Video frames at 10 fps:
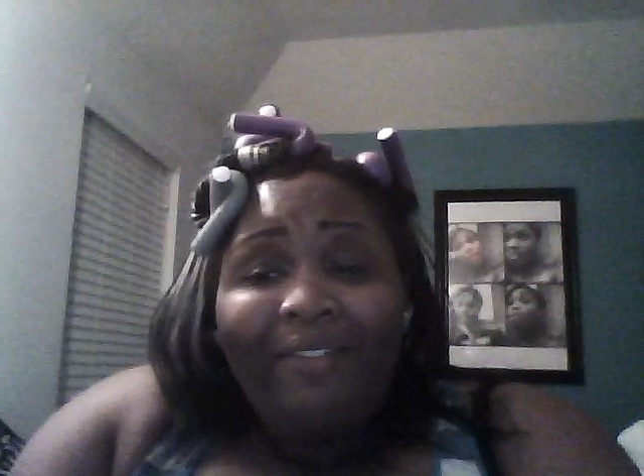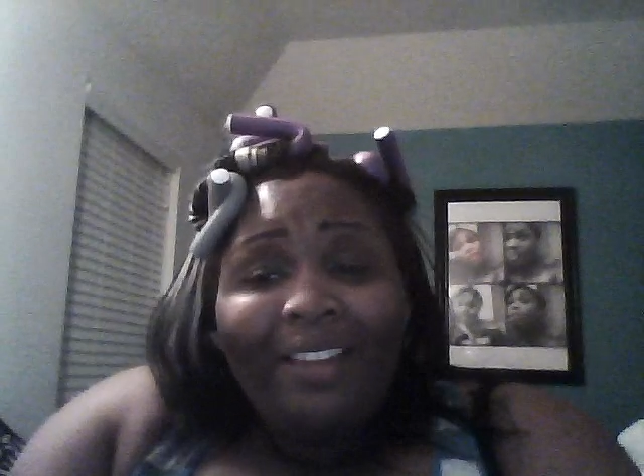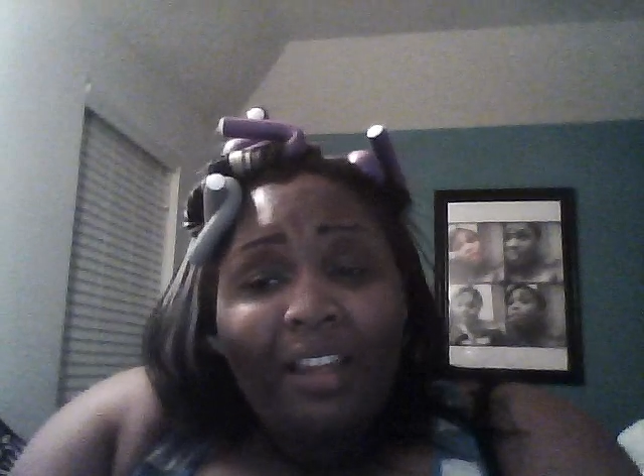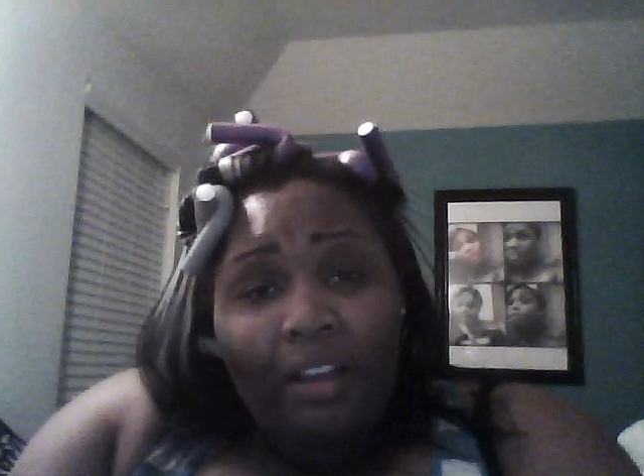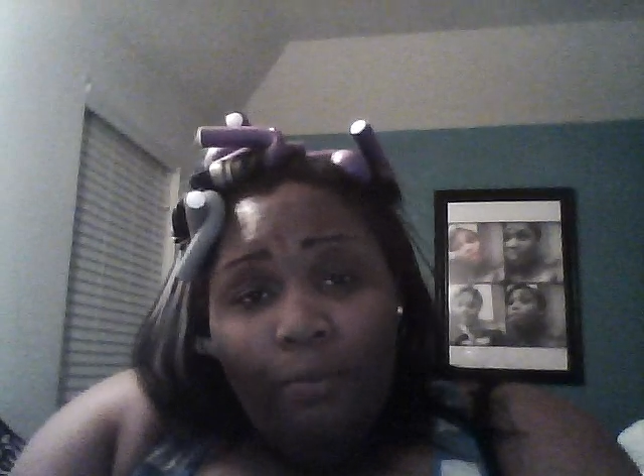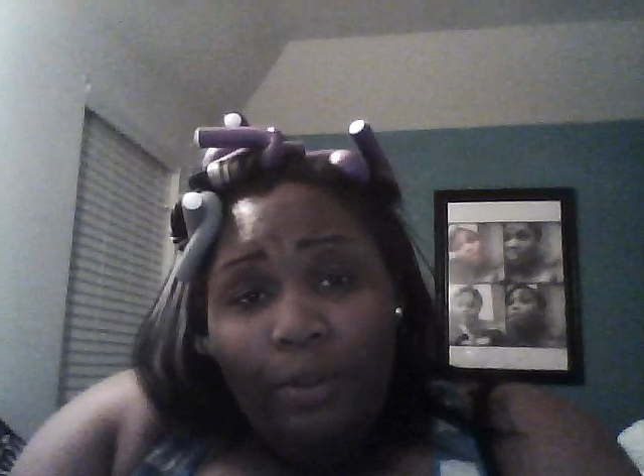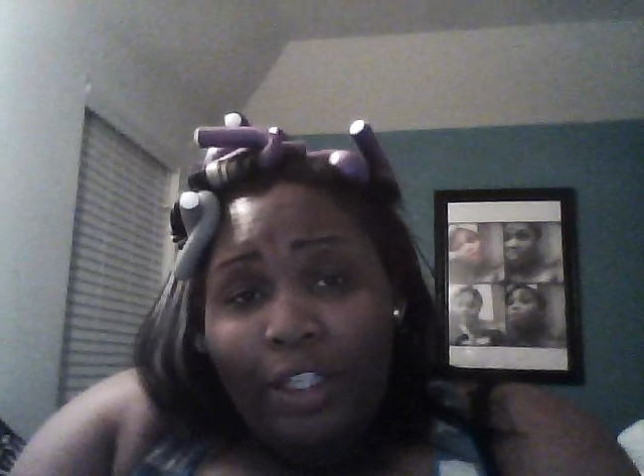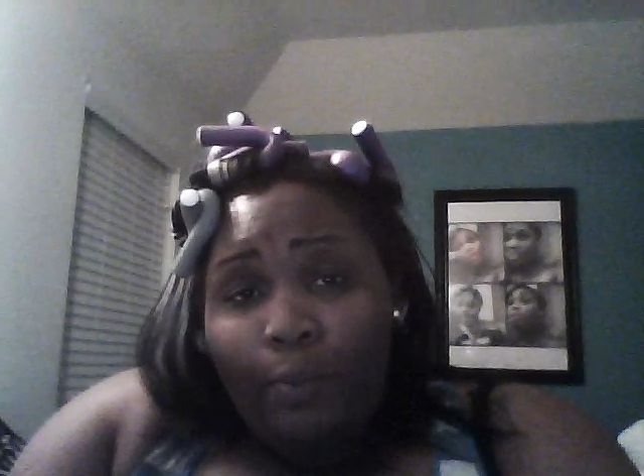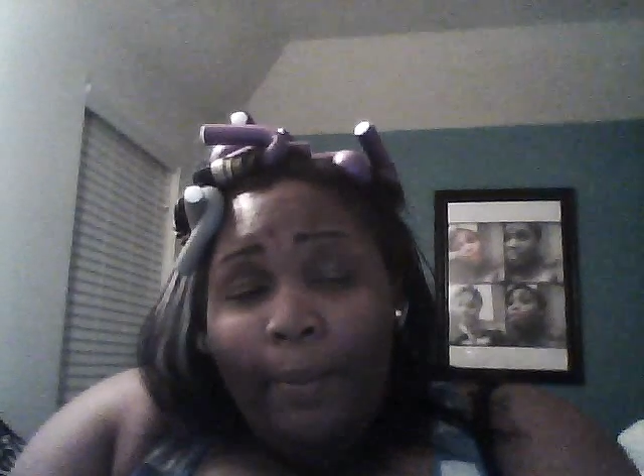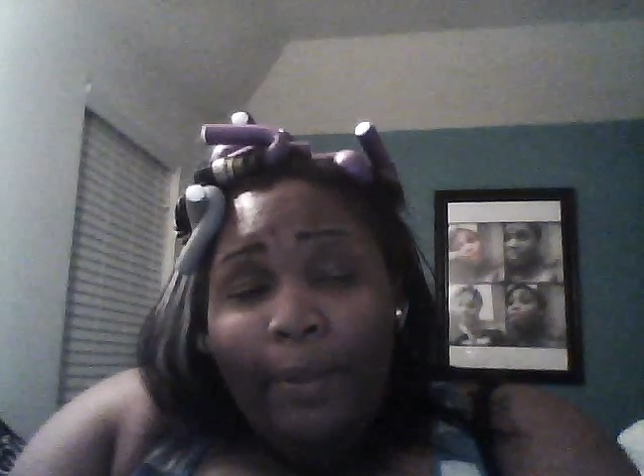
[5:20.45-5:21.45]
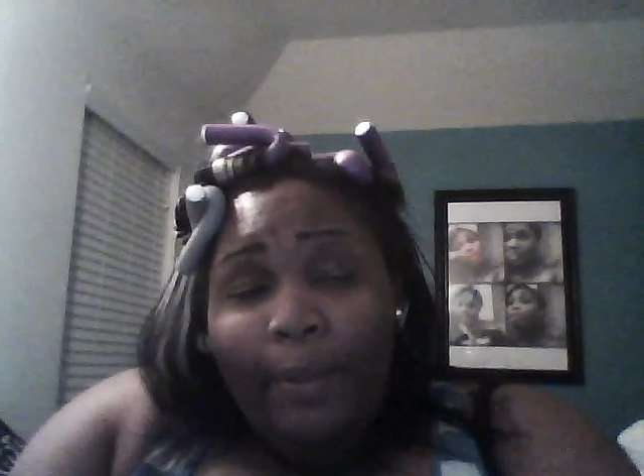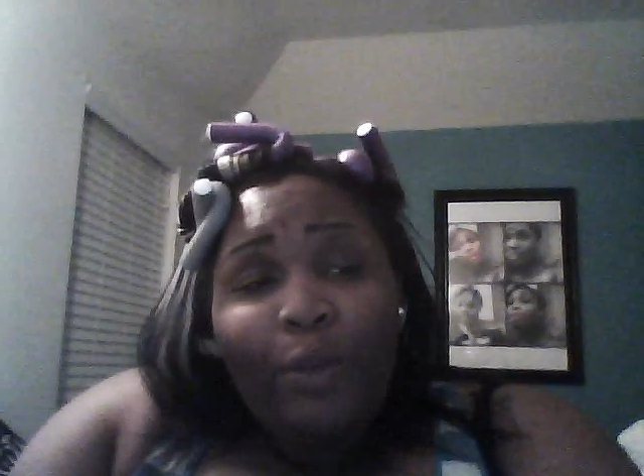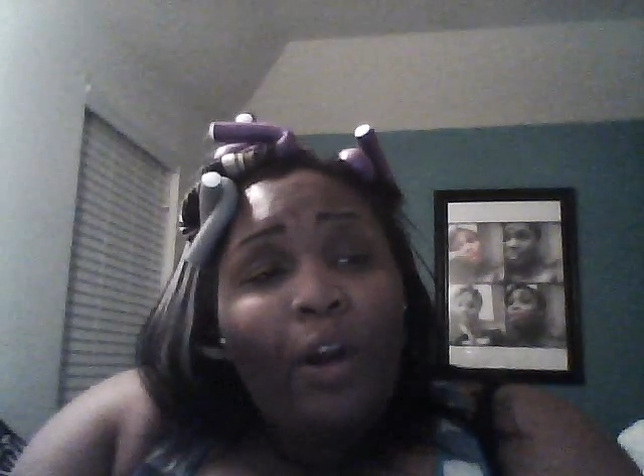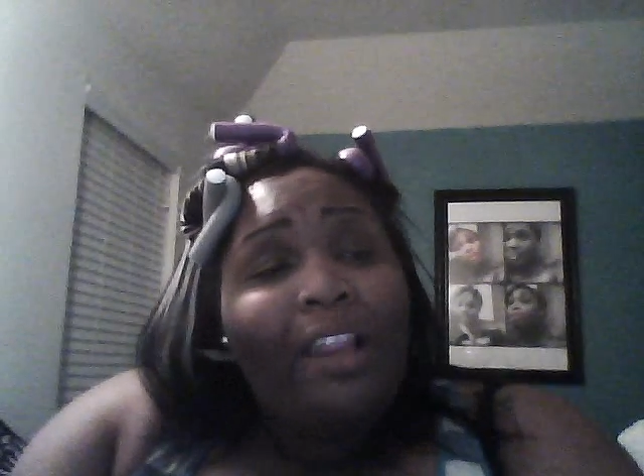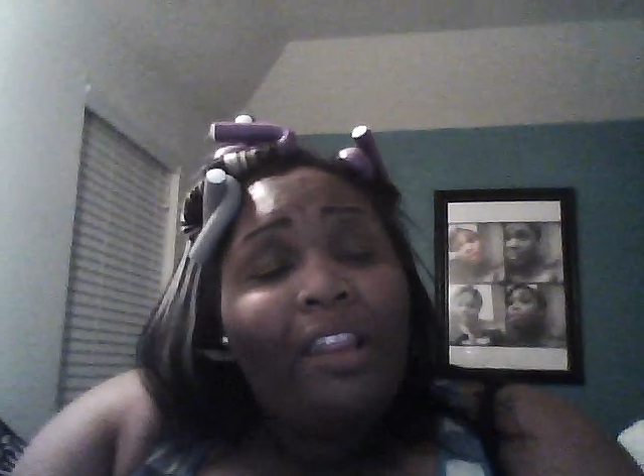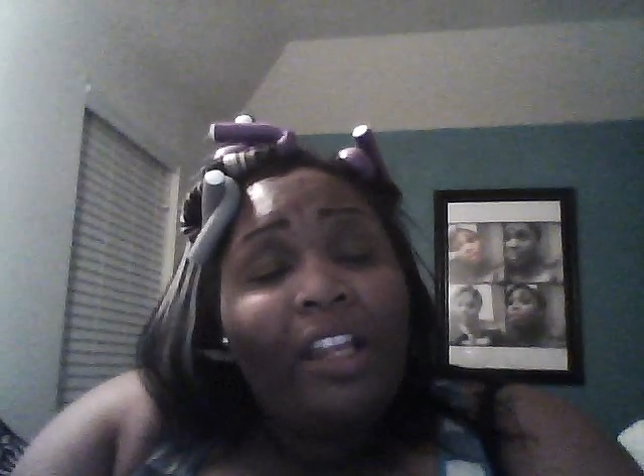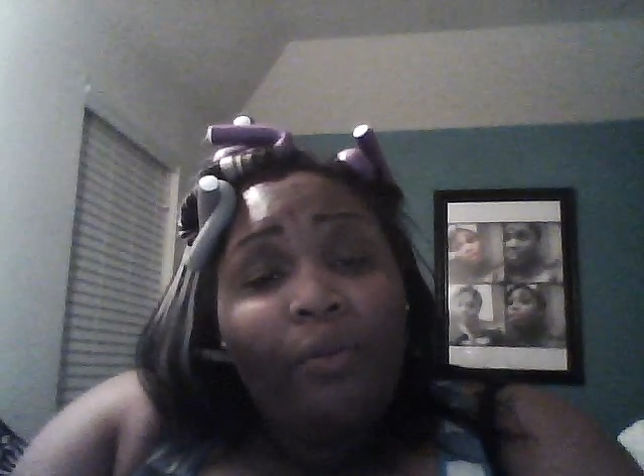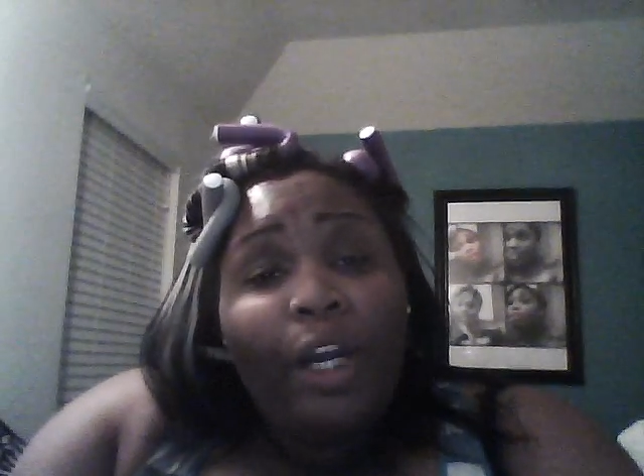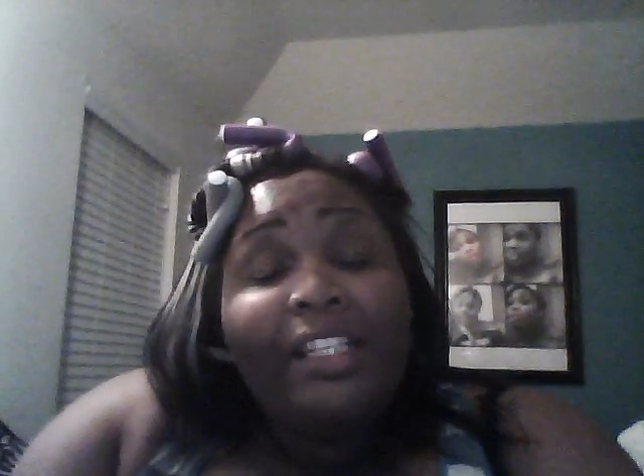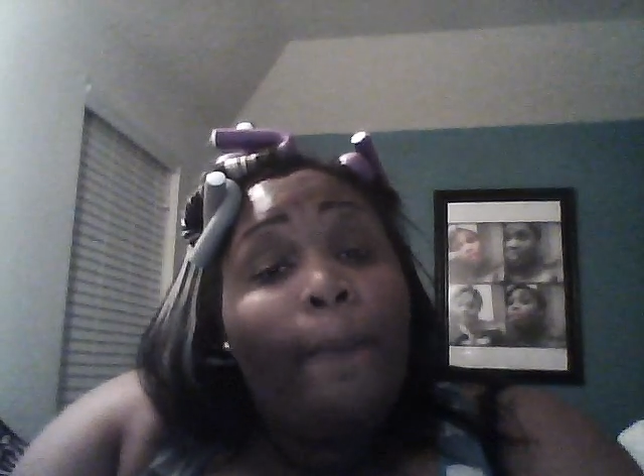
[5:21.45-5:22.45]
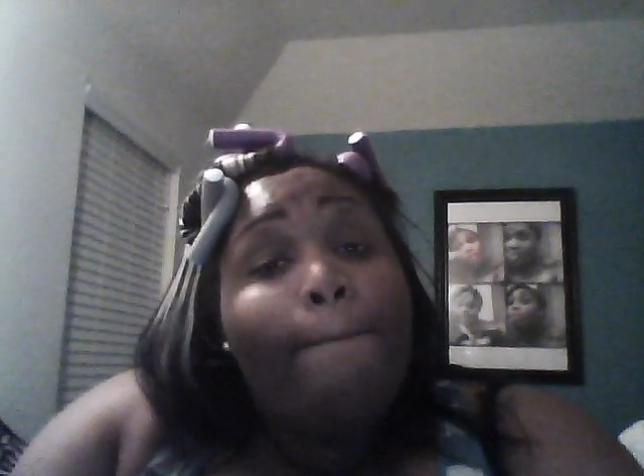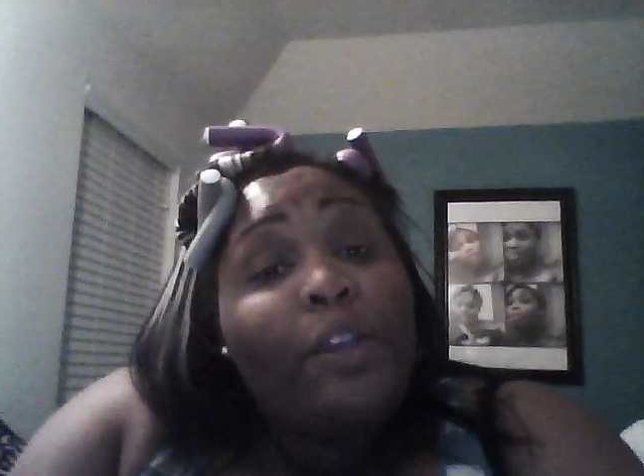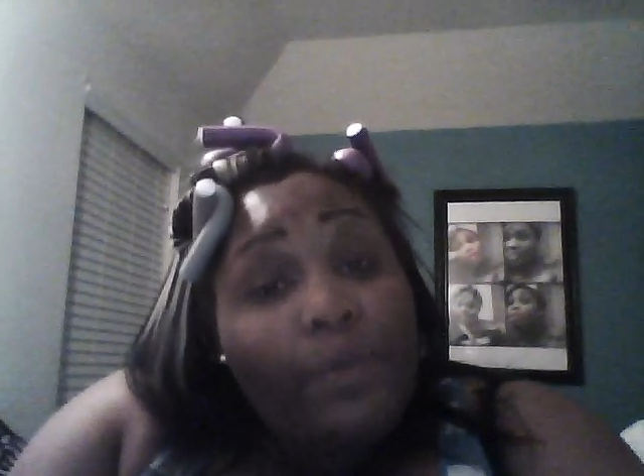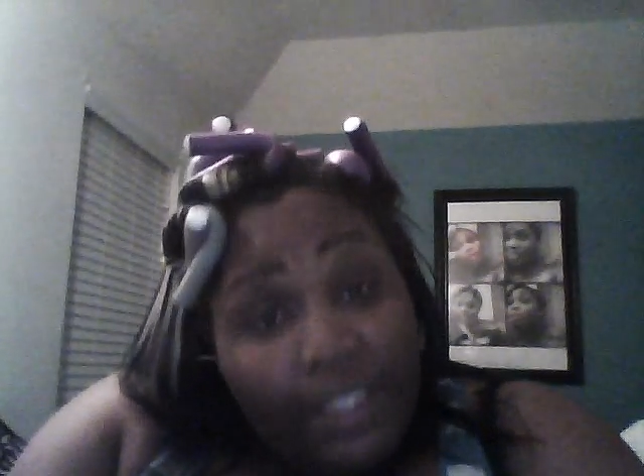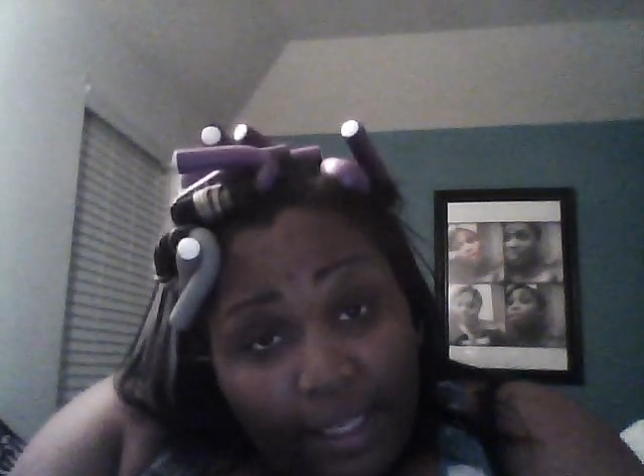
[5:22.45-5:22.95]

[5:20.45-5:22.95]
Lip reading: You are in love with her because of her music.